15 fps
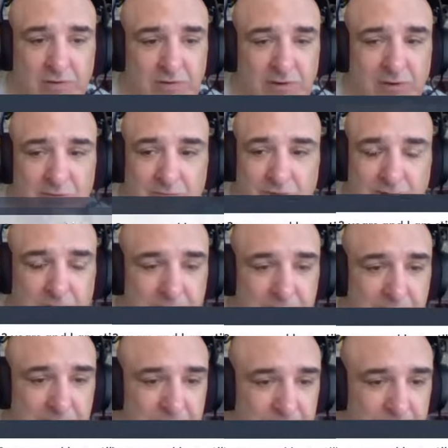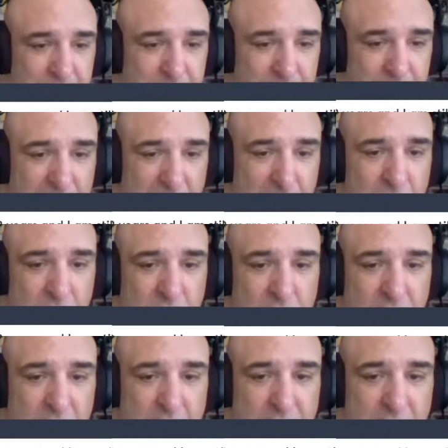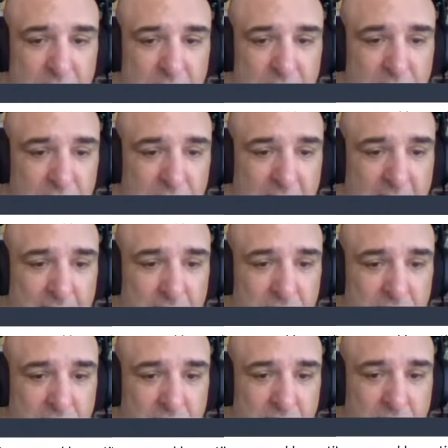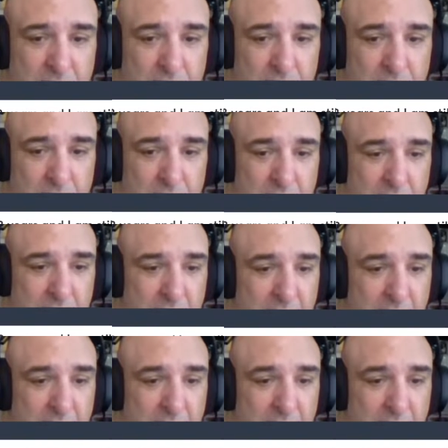Seriously. I've been doing this for about 3 years. I'm still amateur. Do not claim bro.